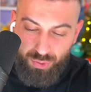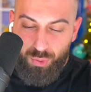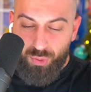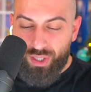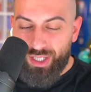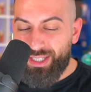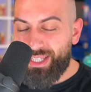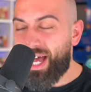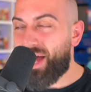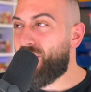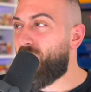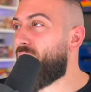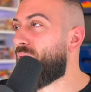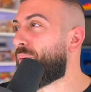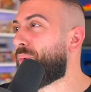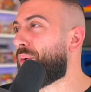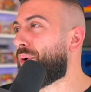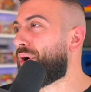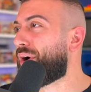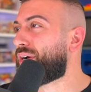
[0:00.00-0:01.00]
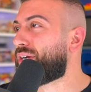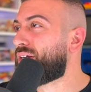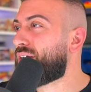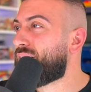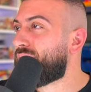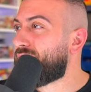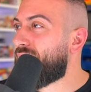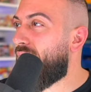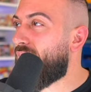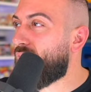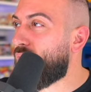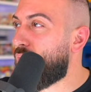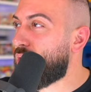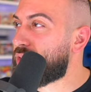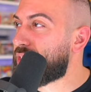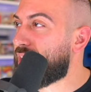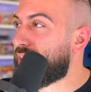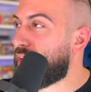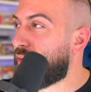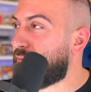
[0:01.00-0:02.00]
Look at that artwork. That
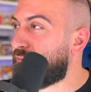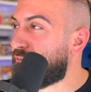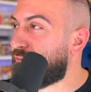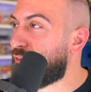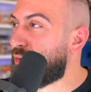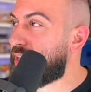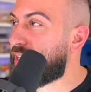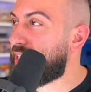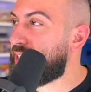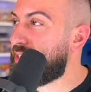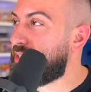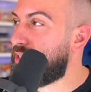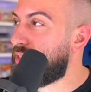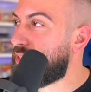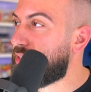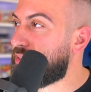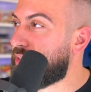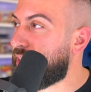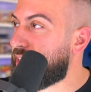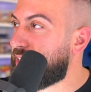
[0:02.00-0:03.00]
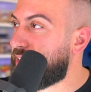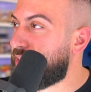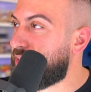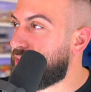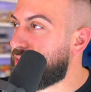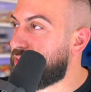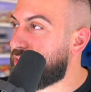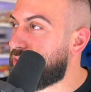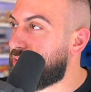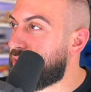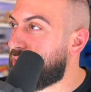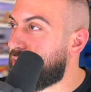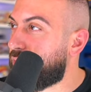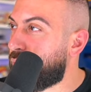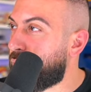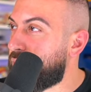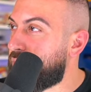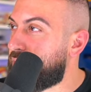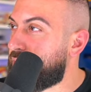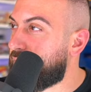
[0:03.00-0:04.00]
looks like a freaking, like,
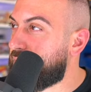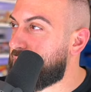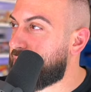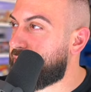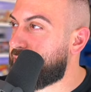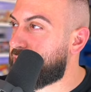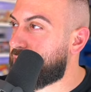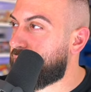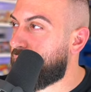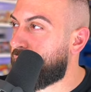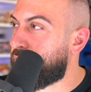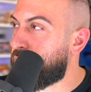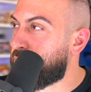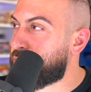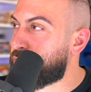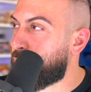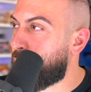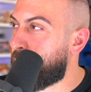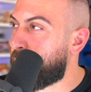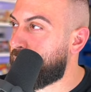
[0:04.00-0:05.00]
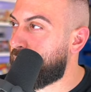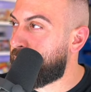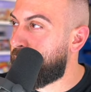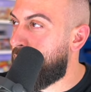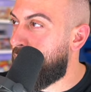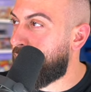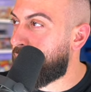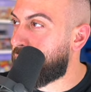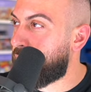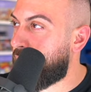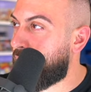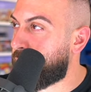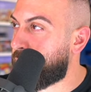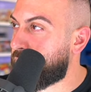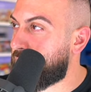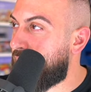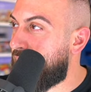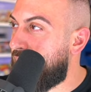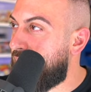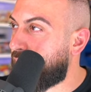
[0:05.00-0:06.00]
ridiculous thunderstorm in the background
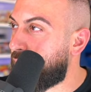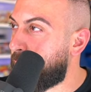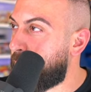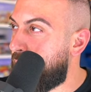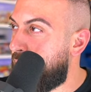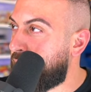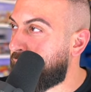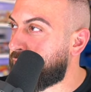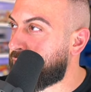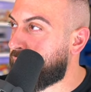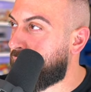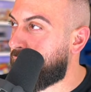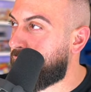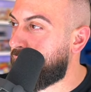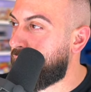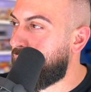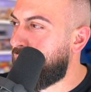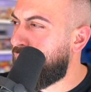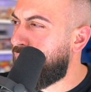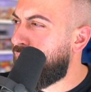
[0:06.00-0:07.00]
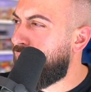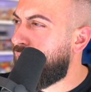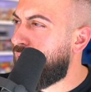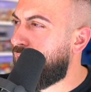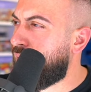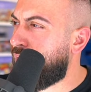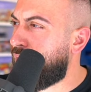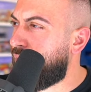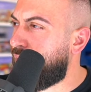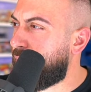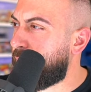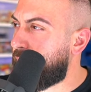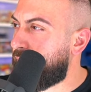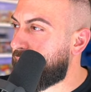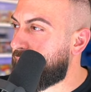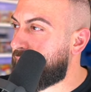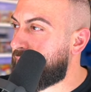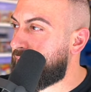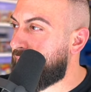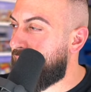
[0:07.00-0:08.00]
with the hollow pattern going. Oh,
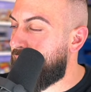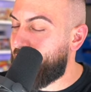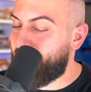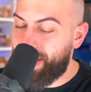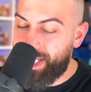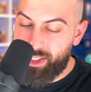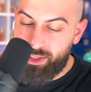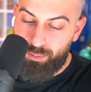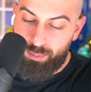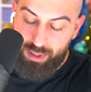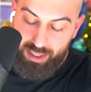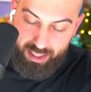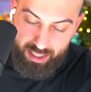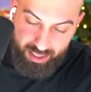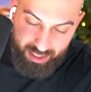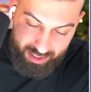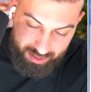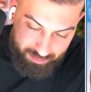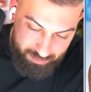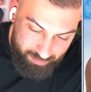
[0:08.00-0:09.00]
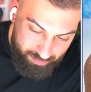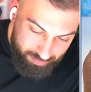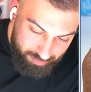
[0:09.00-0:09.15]
my God. That's a big hit.